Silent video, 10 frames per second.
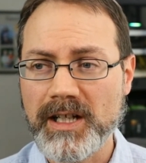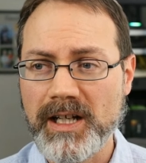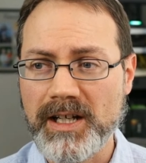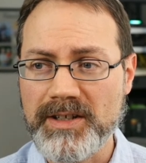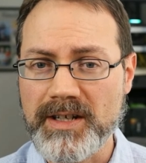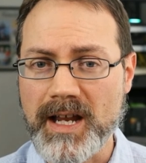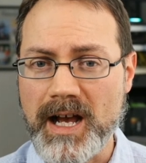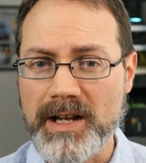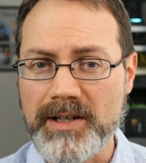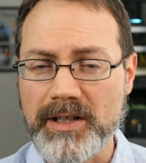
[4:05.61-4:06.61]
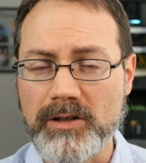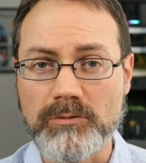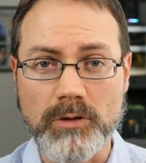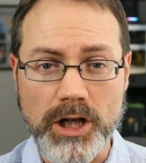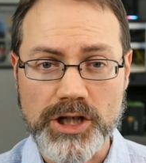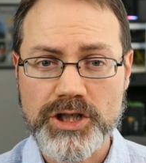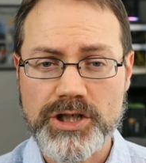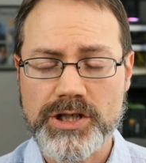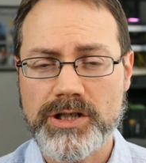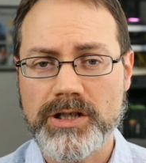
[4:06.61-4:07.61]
not in a rush.